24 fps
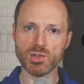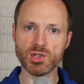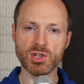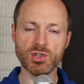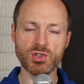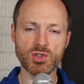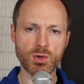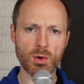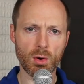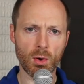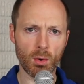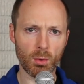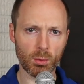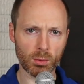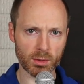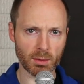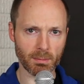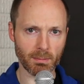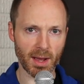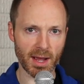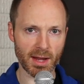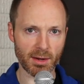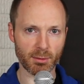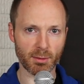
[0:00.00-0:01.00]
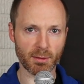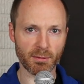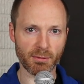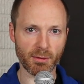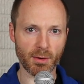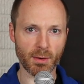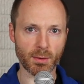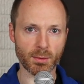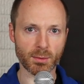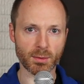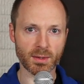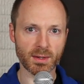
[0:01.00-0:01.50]
should you hold a
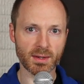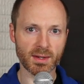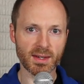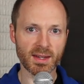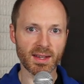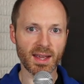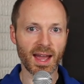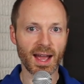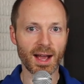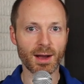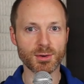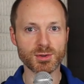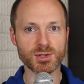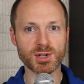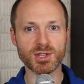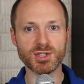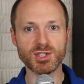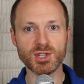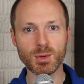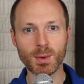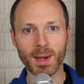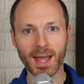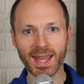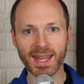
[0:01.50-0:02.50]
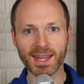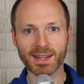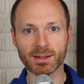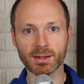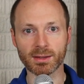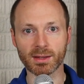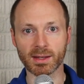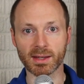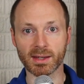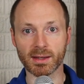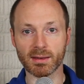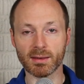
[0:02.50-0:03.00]
microphone, how should you
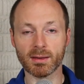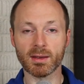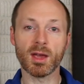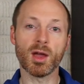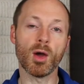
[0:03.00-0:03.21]
handle it,